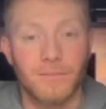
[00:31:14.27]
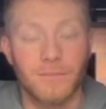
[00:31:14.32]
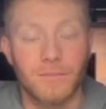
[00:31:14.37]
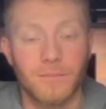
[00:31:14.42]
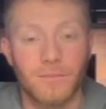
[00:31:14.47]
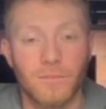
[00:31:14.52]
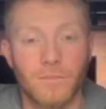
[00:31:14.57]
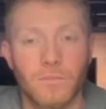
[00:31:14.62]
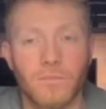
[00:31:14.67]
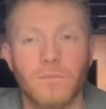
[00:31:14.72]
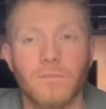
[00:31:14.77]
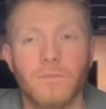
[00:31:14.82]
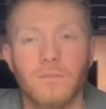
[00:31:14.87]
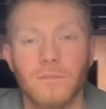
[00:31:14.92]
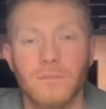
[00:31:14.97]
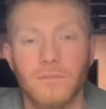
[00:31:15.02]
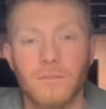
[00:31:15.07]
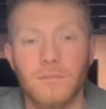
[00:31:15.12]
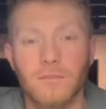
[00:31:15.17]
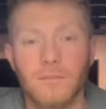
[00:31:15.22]

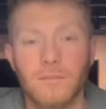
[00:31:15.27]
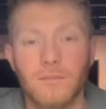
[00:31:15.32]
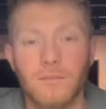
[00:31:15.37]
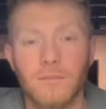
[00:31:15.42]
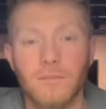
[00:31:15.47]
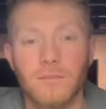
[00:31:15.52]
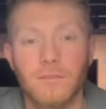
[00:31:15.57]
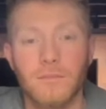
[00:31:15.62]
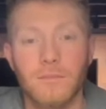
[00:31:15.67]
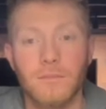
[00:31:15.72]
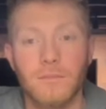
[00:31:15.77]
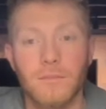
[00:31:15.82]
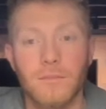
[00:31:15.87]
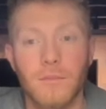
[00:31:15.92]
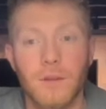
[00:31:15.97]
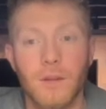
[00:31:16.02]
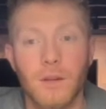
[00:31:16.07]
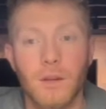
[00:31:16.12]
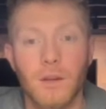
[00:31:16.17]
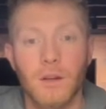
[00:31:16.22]

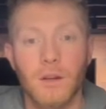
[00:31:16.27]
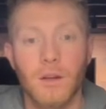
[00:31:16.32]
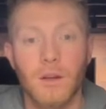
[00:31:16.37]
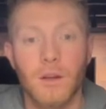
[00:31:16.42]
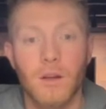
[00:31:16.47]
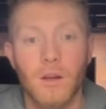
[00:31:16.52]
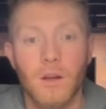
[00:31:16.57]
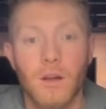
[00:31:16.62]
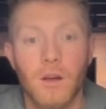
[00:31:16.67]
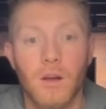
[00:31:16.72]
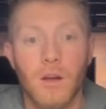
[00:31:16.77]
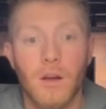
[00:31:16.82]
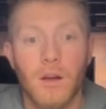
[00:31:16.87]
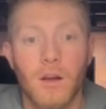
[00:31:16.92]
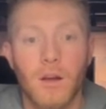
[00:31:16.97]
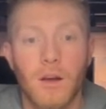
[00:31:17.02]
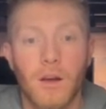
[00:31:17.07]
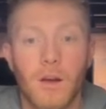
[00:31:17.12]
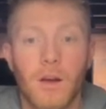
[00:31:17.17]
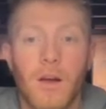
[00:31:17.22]

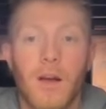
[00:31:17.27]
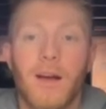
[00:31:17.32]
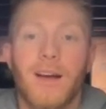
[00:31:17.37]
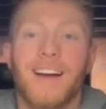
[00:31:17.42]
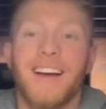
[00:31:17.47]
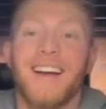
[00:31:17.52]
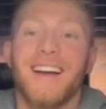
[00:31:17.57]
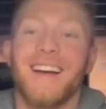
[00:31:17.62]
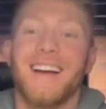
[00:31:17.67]
(not speaking)